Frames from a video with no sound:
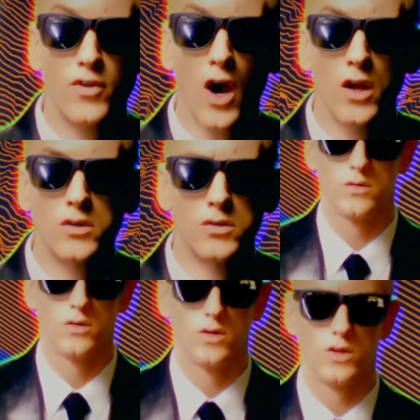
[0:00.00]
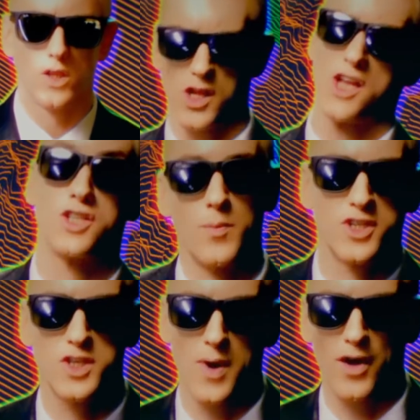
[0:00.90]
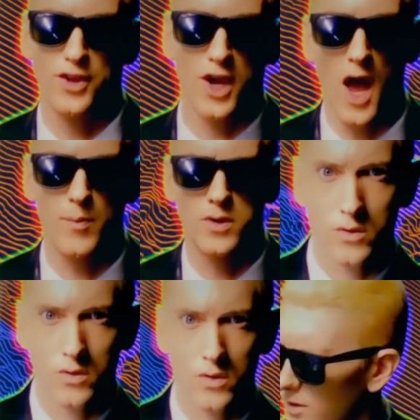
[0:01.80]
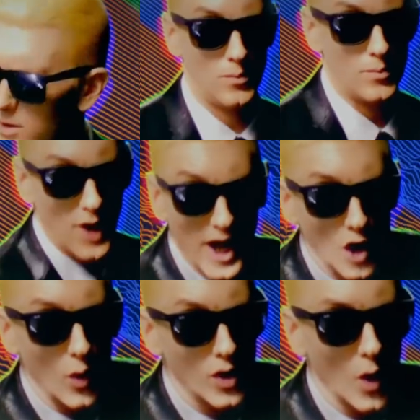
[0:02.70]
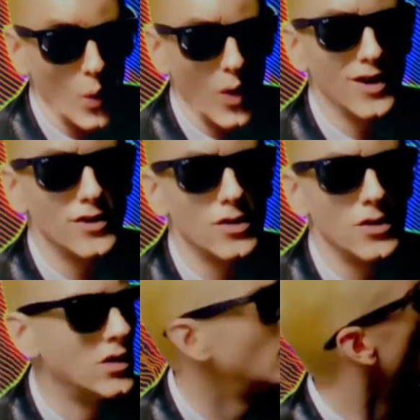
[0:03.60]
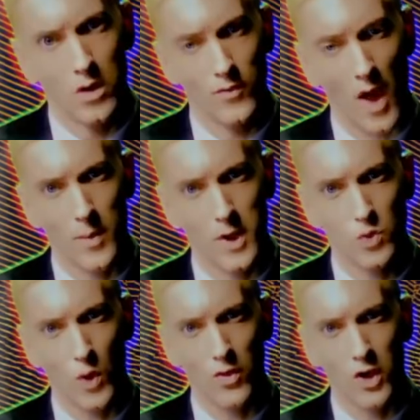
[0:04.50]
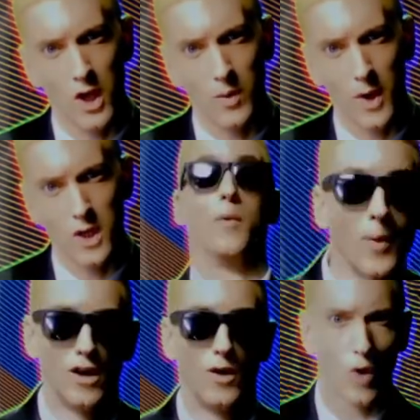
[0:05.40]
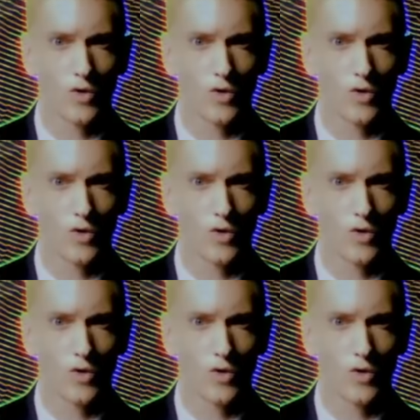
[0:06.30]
There were white rappers before him as well as controversial rappers, but none found the mainstream success and fame that he got. Eminem